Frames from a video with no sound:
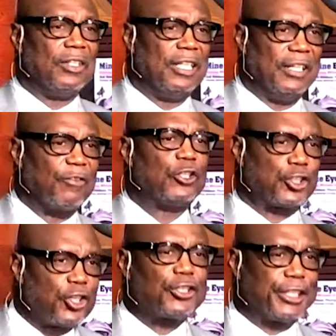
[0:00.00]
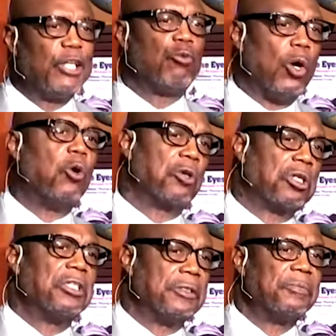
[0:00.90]
if the church ain't woke,
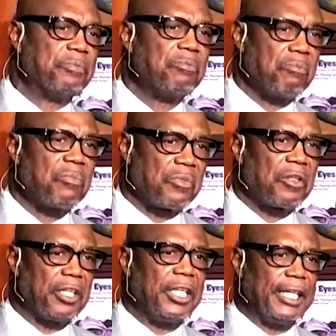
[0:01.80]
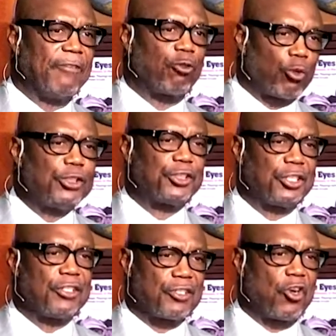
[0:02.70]
if
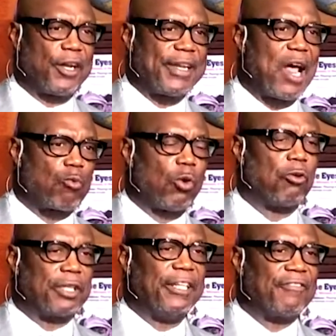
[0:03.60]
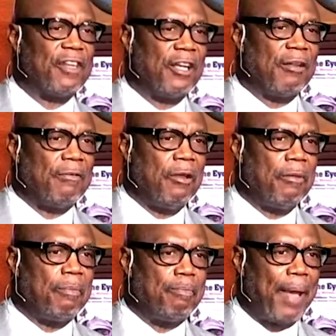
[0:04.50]
Christians are not woke, if
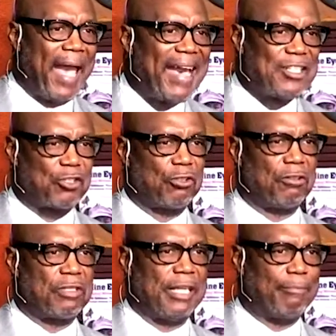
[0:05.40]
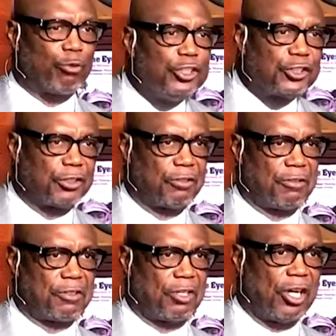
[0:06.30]
pastors and
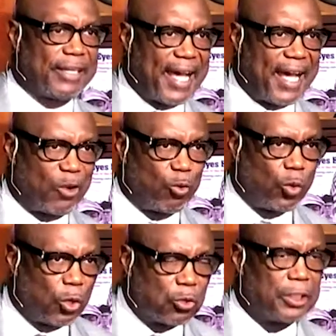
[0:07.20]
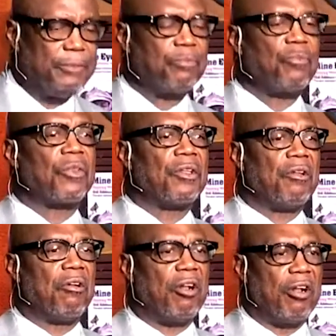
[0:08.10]
preachers are not woke,
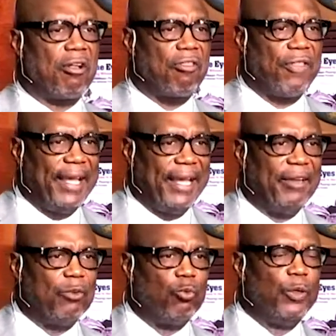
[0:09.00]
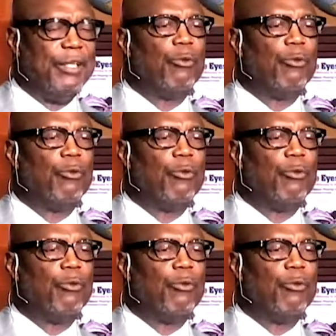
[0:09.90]
uh, then we